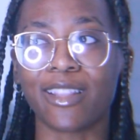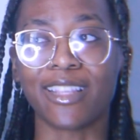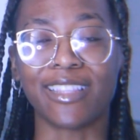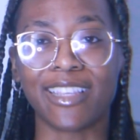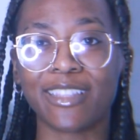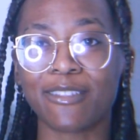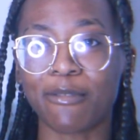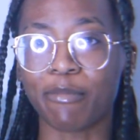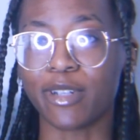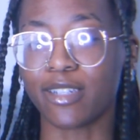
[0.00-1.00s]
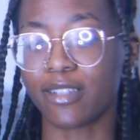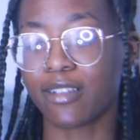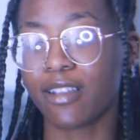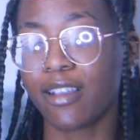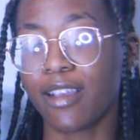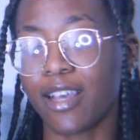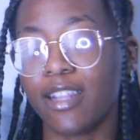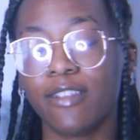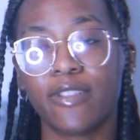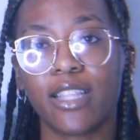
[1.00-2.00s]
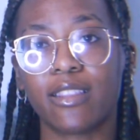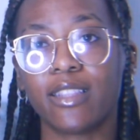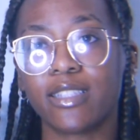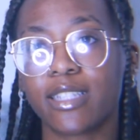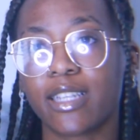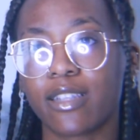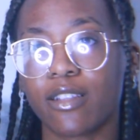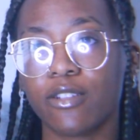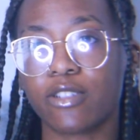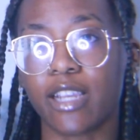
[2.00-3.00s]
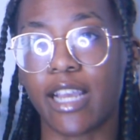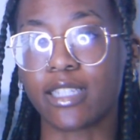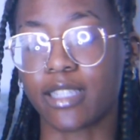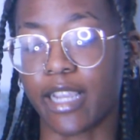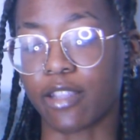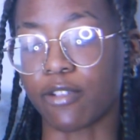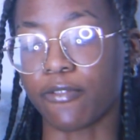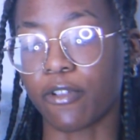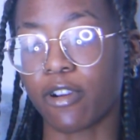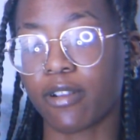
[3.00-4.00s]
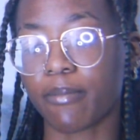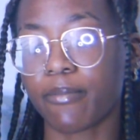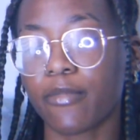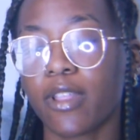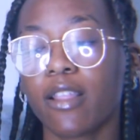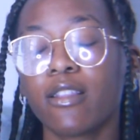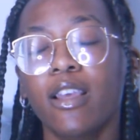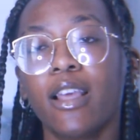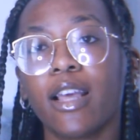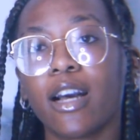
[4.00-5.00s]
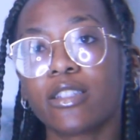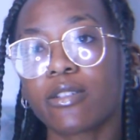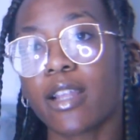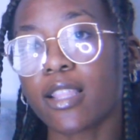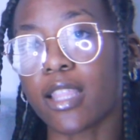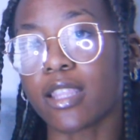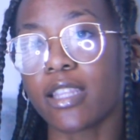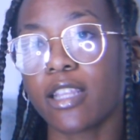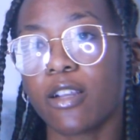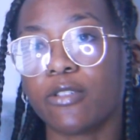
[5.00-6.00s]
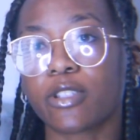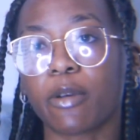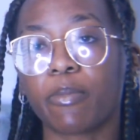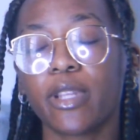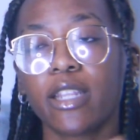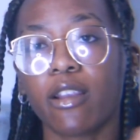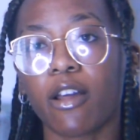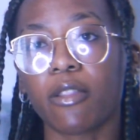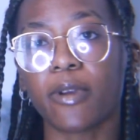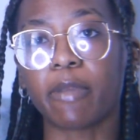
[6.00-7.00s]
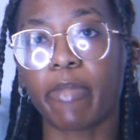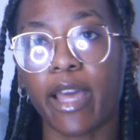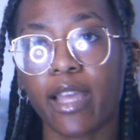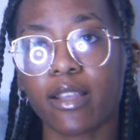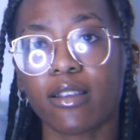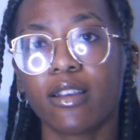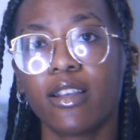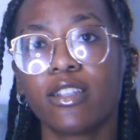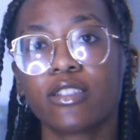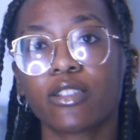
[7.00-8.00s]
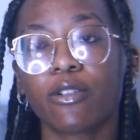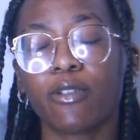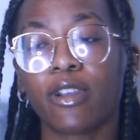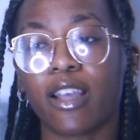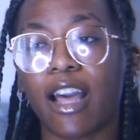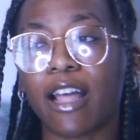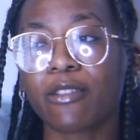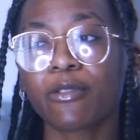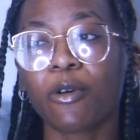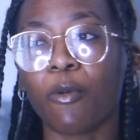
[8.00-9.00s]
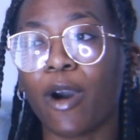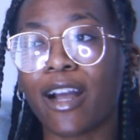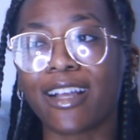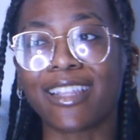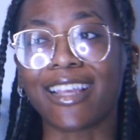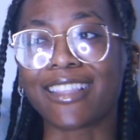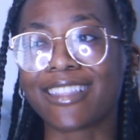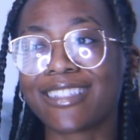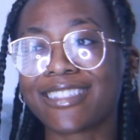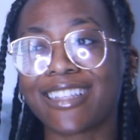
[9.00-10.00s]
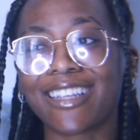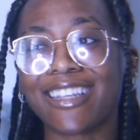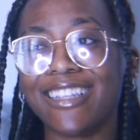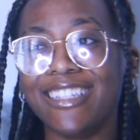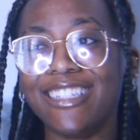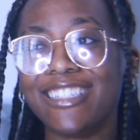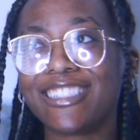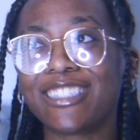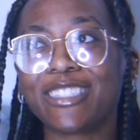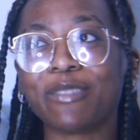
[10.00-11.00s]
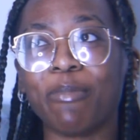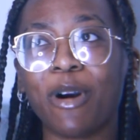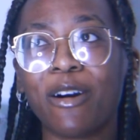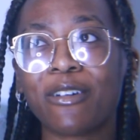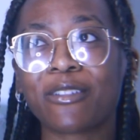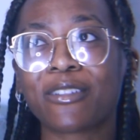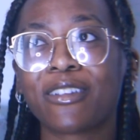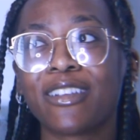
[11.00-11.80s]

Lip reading: they did it, but I love that this enclosure has the handle for it. I also like that the lid goes completely all the way back. So I don't know why I like this. It's a small